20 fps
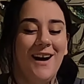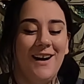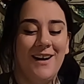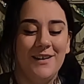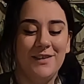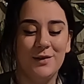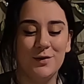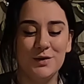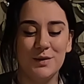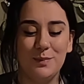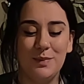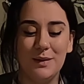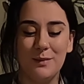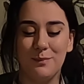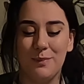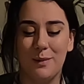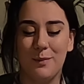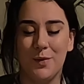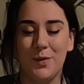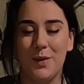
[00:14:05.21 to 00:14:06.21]
There was a
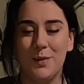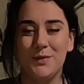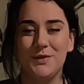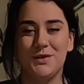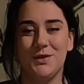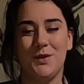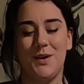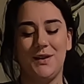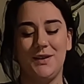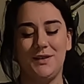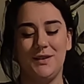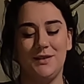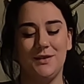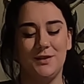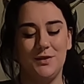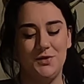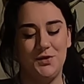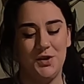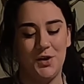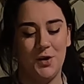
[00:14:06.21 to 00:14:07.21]
big bubble that was created in
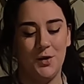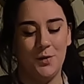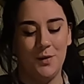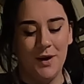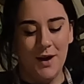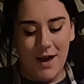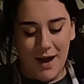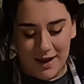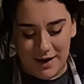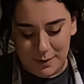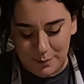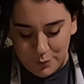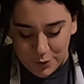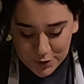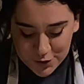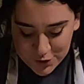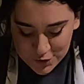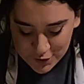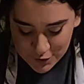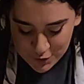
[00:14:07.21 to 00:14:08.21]
the dough, and it
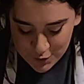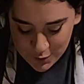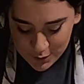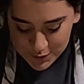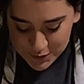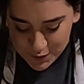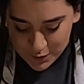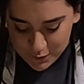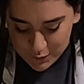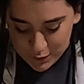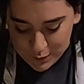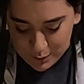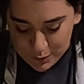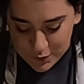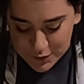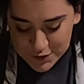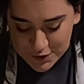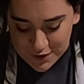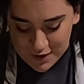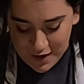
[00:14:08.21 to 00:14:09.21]
pushed the nose over and
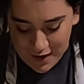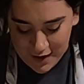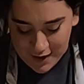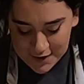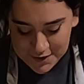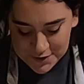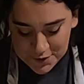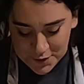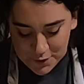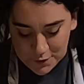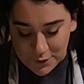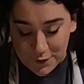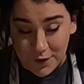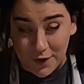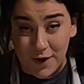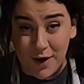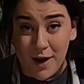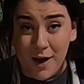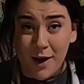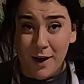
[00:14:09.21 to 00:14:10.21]
pushed the eyes
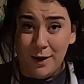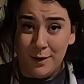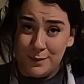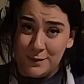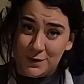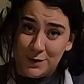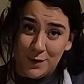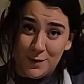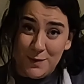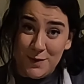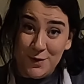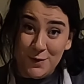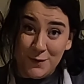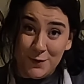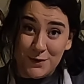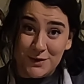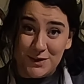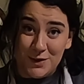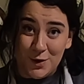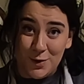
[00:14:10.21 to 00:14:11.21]
over, so our
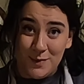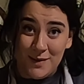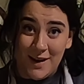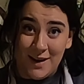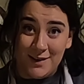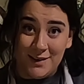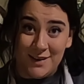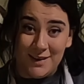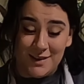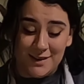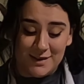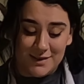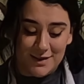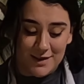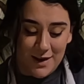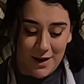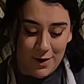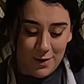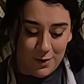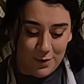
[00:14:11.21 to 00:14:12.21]
beautiful snowman is
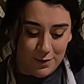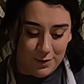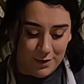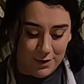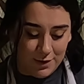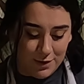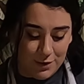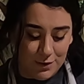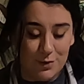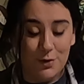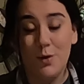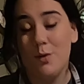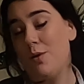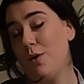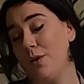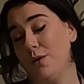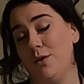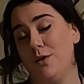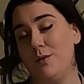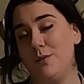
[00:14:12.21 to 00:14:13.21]
now no
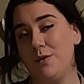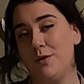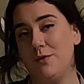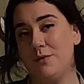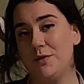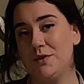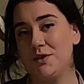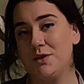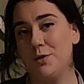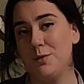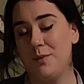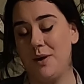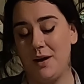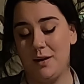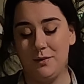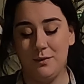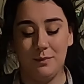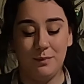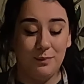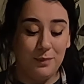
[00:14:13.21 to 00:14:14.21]
longer a beautiful
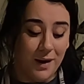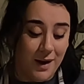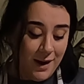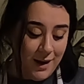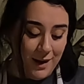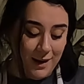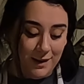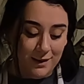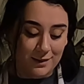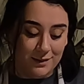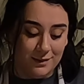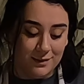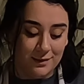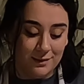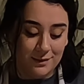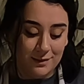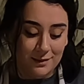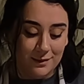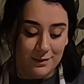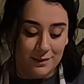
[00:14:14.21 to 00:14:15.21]
snowman. But
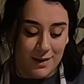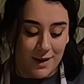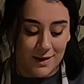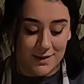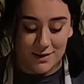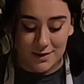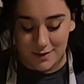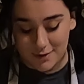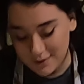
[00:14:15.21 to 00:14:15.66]
it's a